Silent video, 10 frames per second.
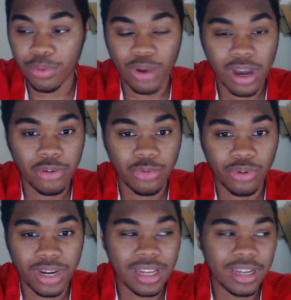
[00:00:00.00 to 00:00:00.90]
We weren't
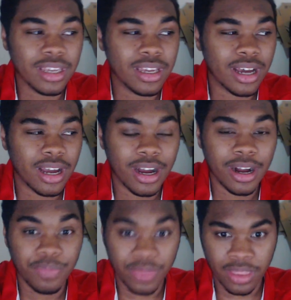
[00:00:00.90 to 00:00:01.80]
really,
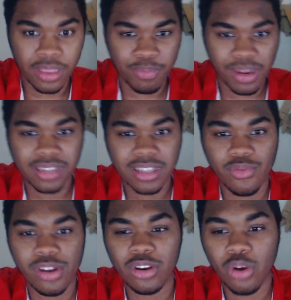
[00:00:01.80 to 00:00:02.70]
the players didn't
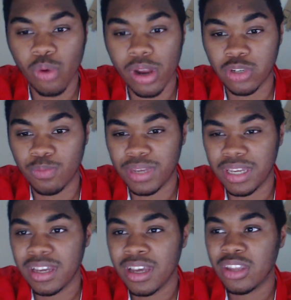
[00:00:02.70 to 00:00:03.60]
really know where to
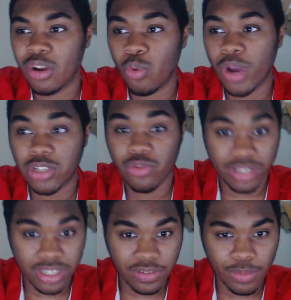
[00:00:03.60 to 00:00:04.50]
be, you know, where to
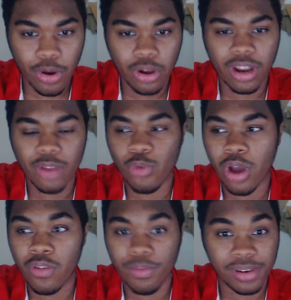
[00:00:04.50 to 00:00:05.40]
receive the ball and where
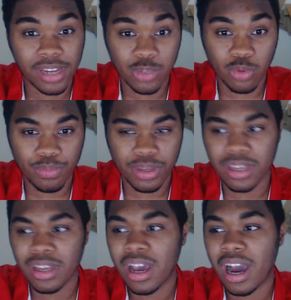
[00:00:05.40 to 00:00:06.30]
other players would
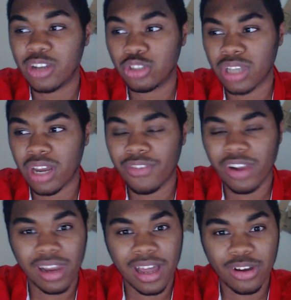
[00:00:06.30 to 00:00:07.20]
be. And it's just kind of a
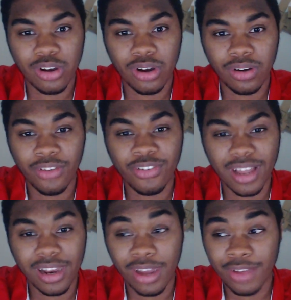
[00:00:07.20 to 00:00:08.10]
lack of, I think
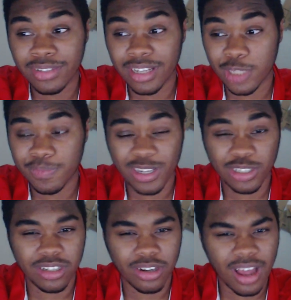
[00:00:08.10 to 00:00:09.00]
our left side
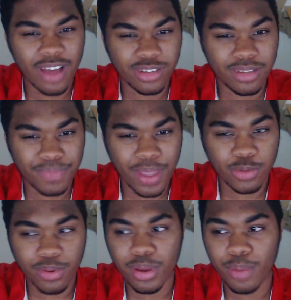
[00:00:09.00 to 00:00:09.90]
especially, you know, that was
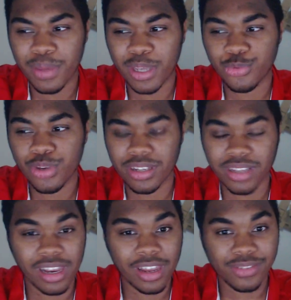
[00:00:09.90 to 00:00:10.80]
probably your biggest weakness,
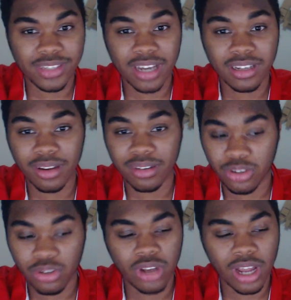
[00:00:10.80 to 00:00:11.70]
our left side.
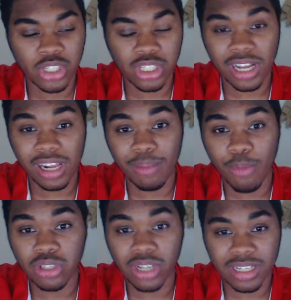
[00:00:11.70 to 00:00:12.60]
You could actually tell that
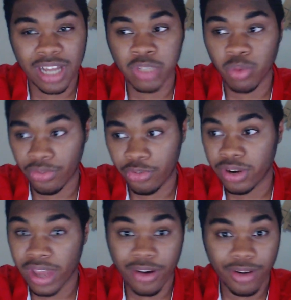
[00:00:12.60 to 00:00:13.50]
most of the attacks were through
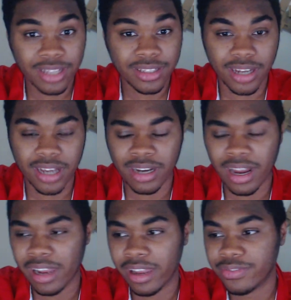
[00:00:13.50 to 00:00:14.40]
their right side and
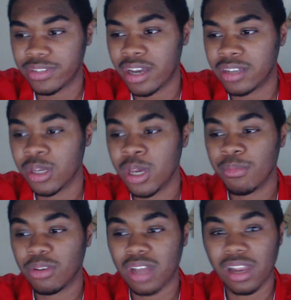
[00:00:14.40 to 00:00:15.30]
our left side,
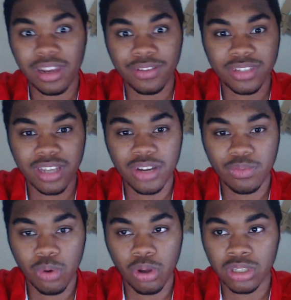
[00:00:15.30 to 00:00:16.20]
because our left side
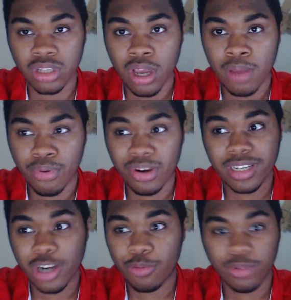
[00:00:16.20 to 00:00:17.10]
was pretty
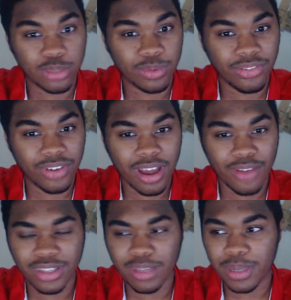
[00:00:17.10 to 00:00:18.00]
terrible, to be fair. I
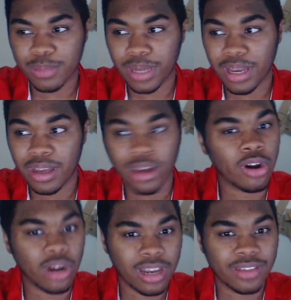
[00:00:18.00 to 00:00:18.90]
think the best player
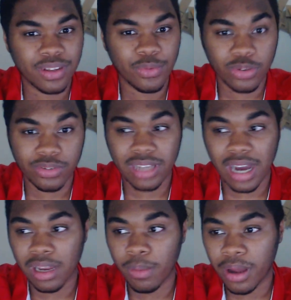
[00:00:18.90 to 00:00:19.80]
on our left side was obviously
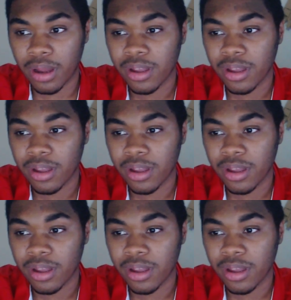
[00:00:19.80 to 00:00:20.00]
Alaba.